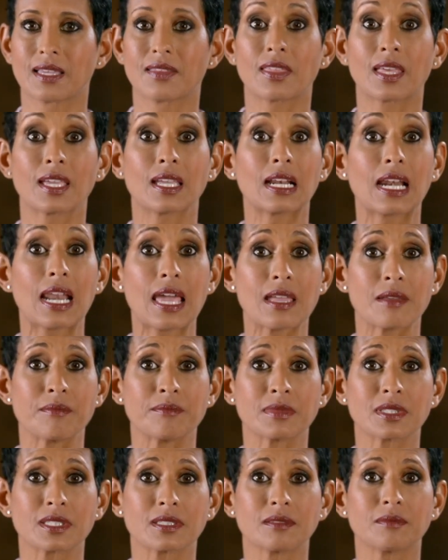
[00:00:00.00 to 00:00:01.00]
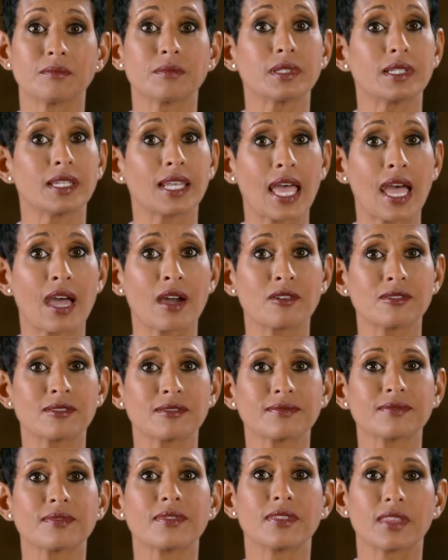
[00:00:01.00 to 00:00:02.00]
They claimed, but now
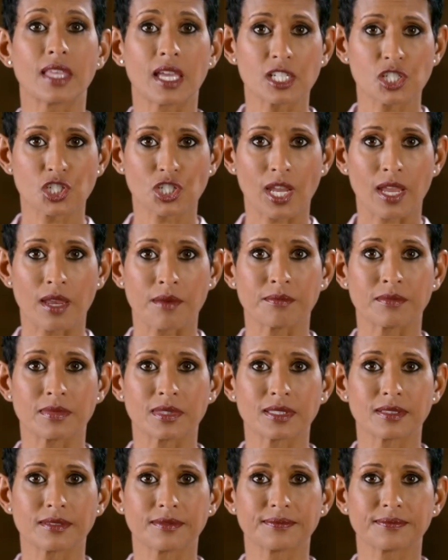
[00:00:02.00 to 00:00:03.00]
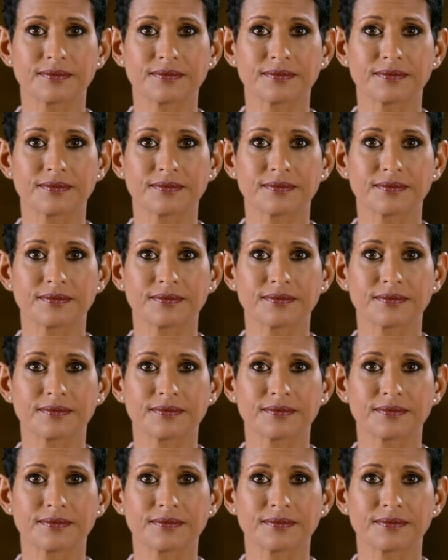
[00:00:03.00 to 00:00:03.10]
they're shamed.